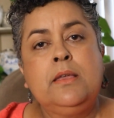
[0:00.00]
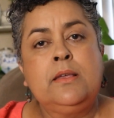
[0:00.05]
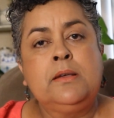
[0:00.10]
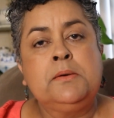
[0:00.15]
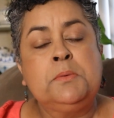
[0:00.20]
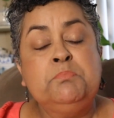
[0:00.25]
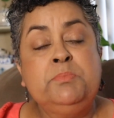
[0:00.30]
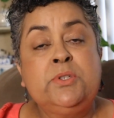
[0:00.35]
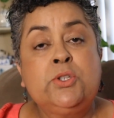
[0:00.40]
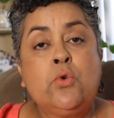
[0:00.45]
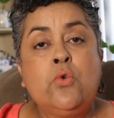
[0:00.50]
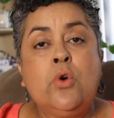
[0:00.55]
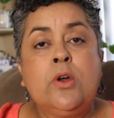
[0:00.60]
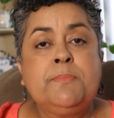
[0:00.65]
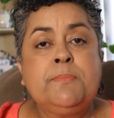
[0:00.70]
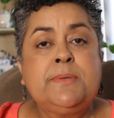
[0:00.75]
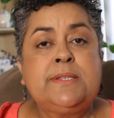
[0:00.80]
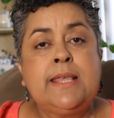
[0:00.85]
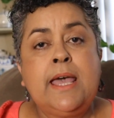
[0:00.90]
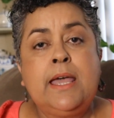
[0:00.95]

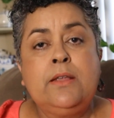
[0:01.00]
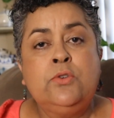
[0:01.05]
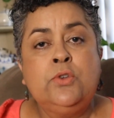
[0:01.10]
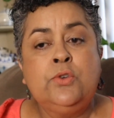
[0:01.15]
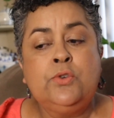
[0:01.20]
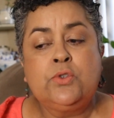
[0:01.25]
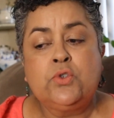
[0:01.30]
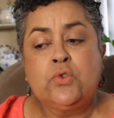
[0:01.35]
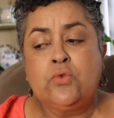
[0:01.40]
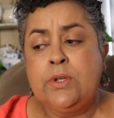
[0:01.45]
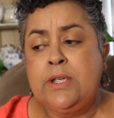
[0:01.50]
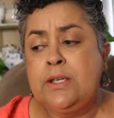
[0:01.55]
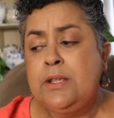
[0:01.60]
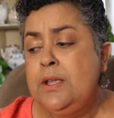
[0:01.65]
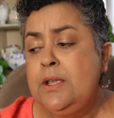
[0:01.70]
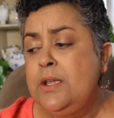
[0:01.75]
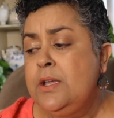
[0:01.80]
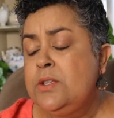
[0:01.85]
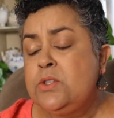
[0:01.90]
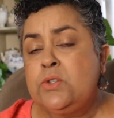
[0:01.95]
absorbs that nutrient
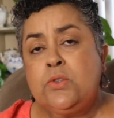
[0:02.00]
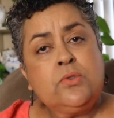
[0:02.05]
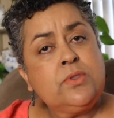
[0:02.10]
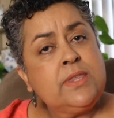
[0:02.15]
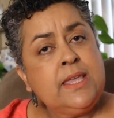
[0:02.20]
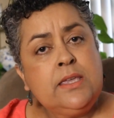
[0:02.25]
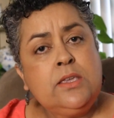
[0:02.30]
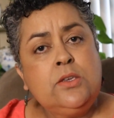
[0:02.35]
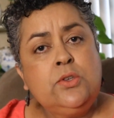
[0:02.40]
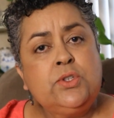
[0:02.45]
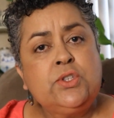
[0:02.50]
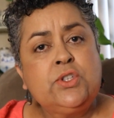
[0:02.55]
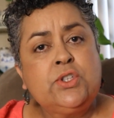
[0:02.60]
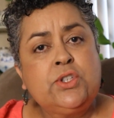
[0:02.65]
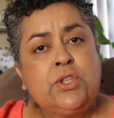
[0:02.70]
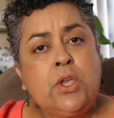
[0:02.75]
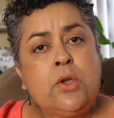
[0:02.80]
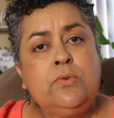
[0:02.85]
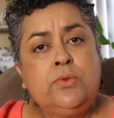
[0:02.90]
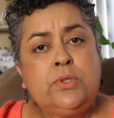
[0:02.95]
so thank you
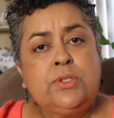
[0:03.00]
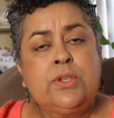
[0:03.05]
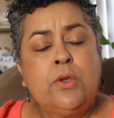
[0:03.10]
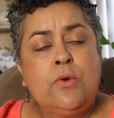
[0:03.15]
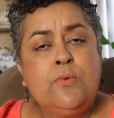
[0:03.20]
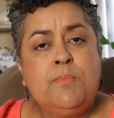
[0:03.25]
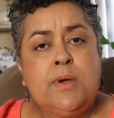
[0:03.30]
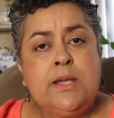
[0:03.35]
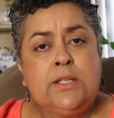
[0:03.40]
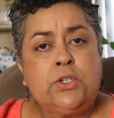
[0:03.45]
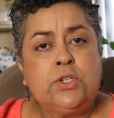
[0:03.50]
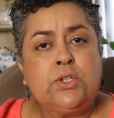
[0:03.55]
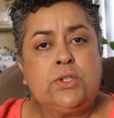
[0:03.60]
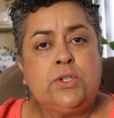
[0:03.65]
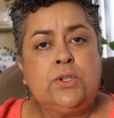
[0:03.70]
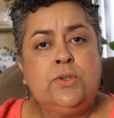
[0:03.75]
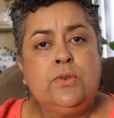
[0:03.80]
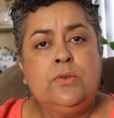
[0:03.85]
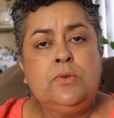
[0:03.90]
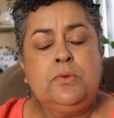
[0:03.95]
so so much
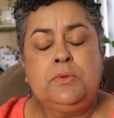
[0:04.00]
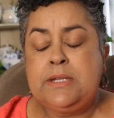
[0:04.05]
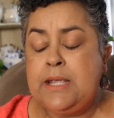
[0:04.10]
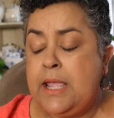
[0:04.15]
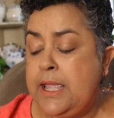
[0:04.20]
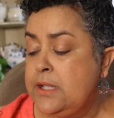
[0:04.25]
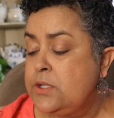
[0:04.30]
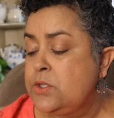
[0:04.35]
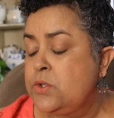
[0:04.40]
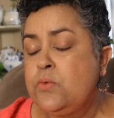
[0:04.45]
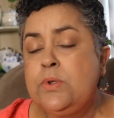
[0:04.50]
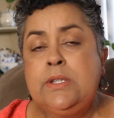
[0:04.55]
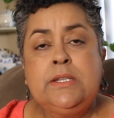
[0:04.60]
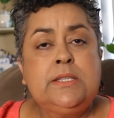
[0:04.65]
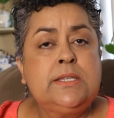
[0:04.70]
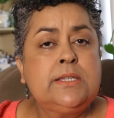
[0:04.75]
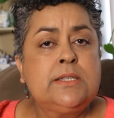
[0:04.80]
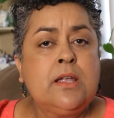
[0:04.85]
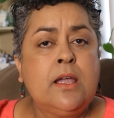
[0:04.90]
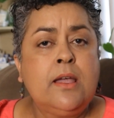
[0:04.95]
to Tanks Green
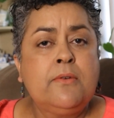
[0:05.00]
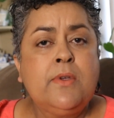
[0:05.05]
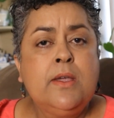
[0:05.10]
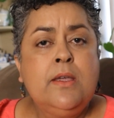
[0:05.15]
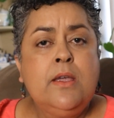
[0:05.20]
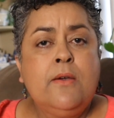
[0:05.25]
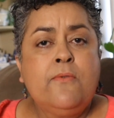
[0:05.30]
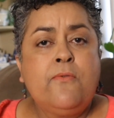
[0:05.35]
Stuff